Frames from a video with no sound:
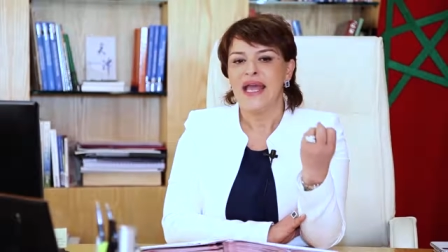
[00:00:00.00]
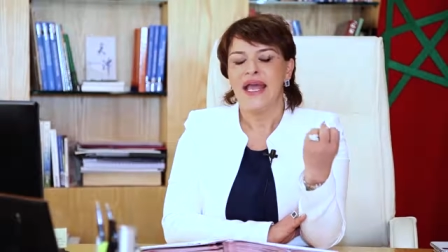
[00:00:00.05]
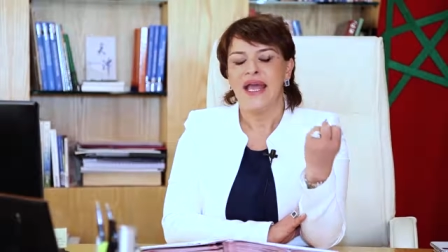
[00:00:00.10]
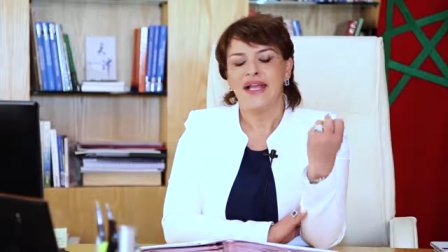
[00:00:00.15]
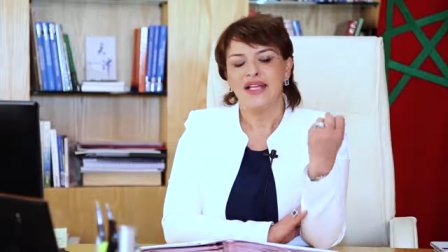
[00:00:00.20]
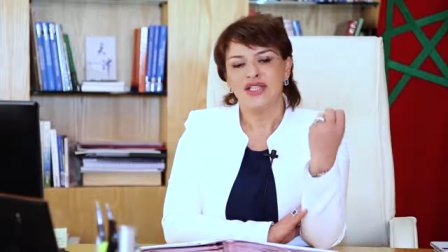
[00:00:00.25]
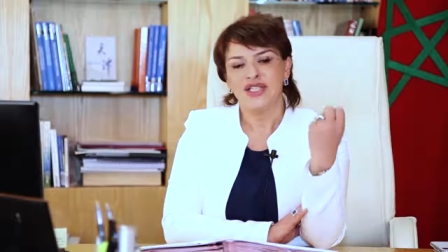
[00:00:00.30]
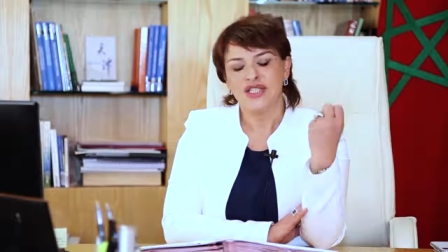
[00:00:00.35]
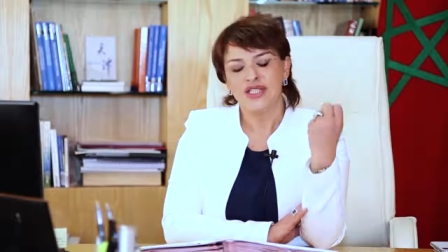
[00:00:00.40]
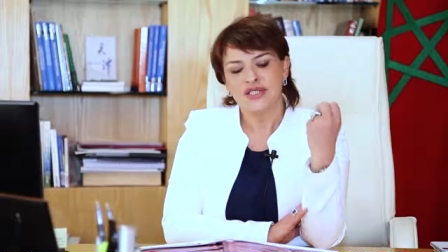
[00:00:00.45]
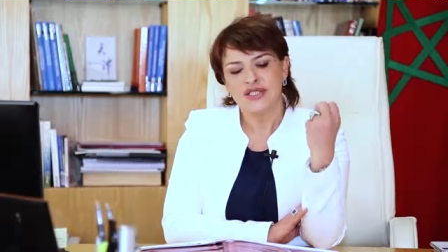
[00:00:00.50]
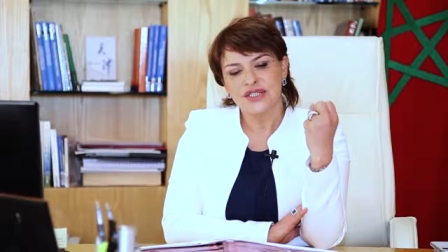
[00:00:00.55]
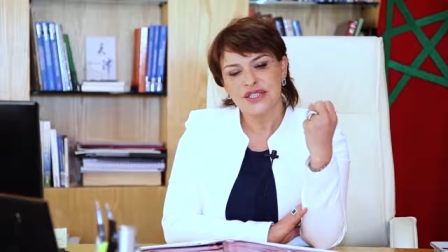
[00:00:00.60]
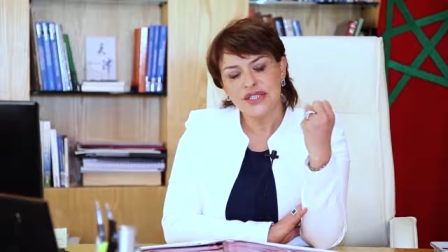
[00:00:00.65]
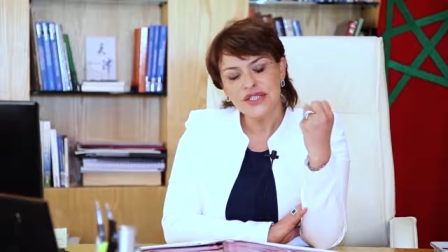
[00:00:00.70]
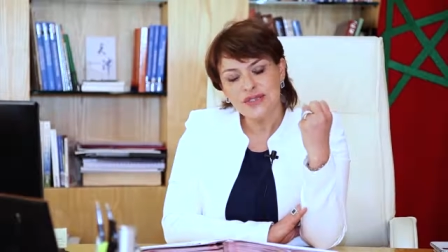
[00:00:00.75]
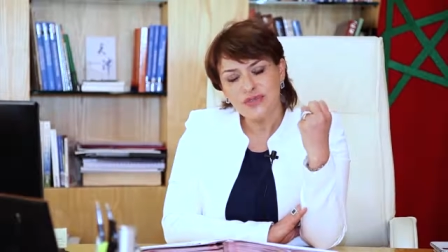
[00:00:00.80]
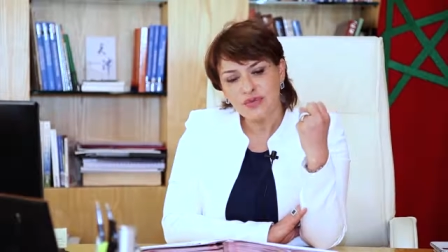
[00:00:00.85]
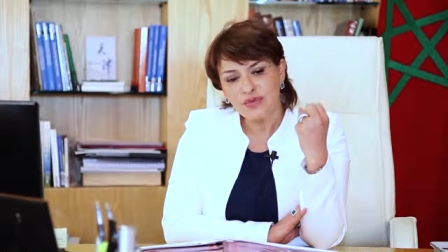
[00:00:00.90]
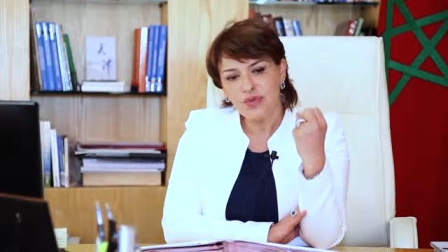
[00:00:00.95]
And
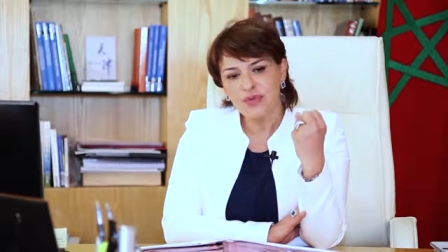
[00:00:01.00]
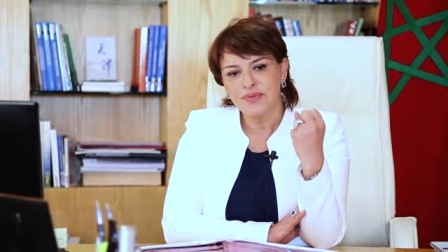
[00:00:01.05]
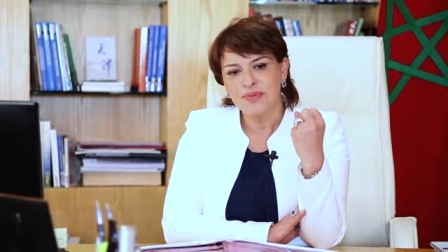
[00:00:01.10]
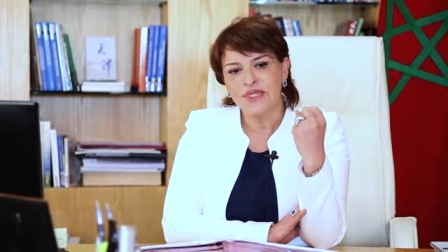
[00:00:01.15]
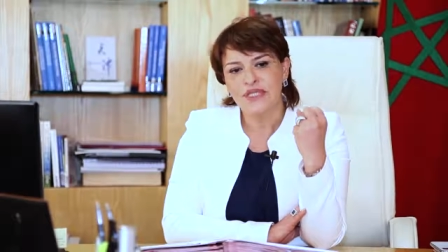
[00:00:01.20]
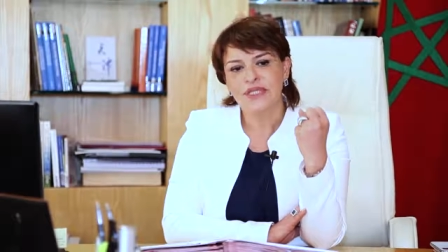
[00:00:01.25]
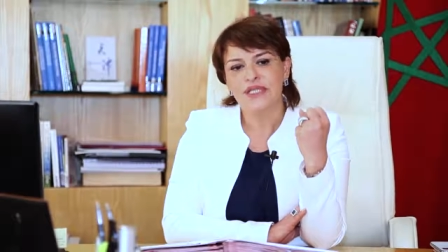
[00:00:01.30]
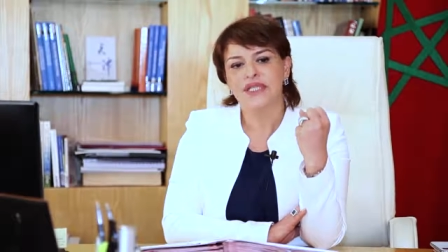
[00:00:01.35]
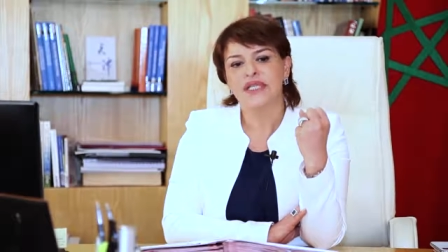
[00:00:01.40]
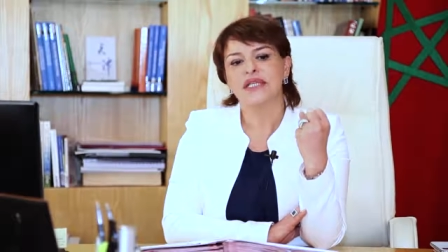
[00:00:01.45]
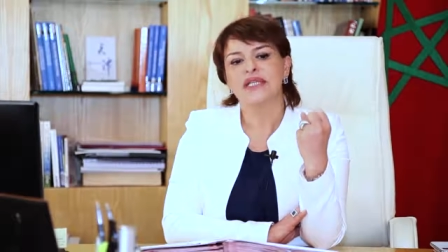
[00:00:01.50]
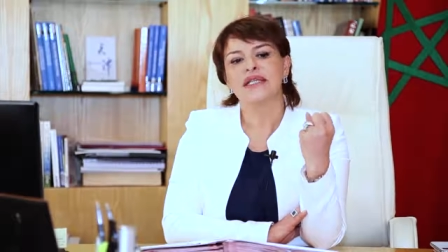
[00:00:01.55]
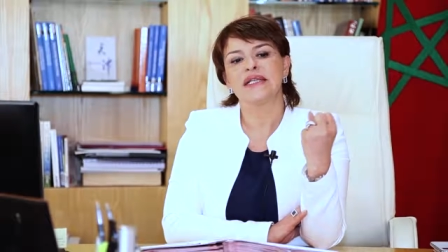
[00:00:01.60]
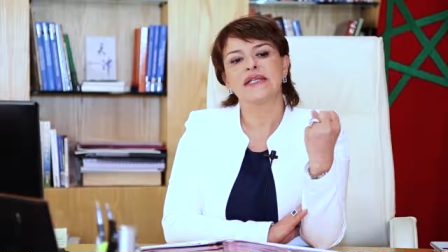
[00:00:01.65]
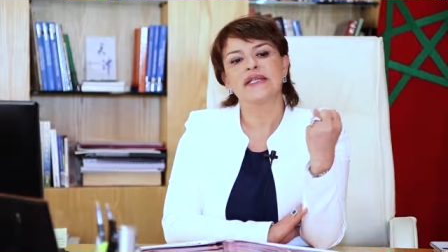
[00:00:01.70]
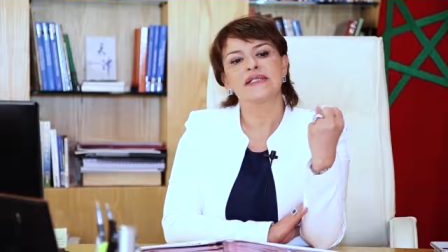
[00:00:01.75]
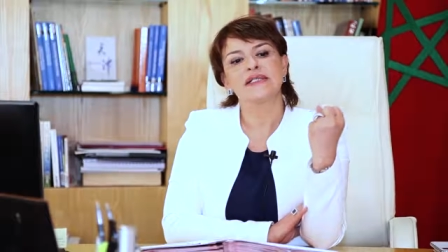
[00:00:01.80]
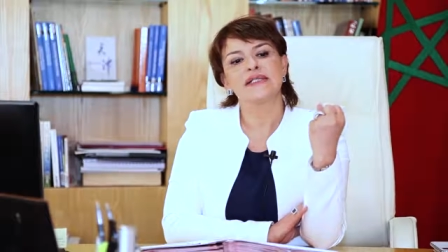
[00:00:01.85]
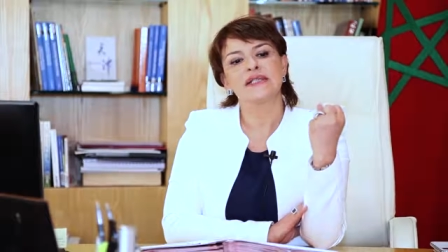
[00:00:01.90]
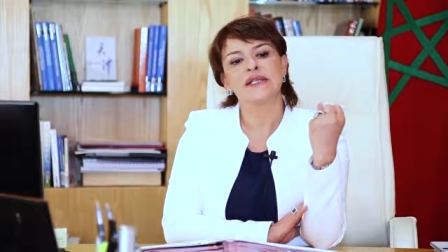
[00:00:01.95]
this woman
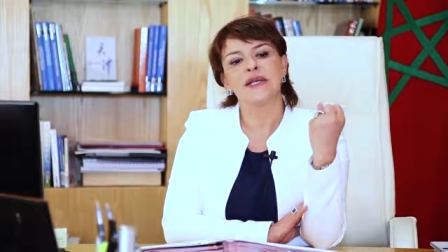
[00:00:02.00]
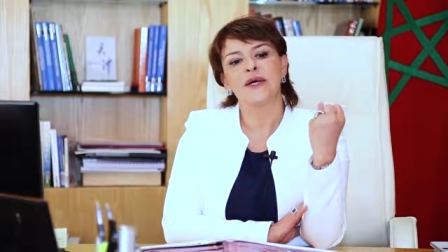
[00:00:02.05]
is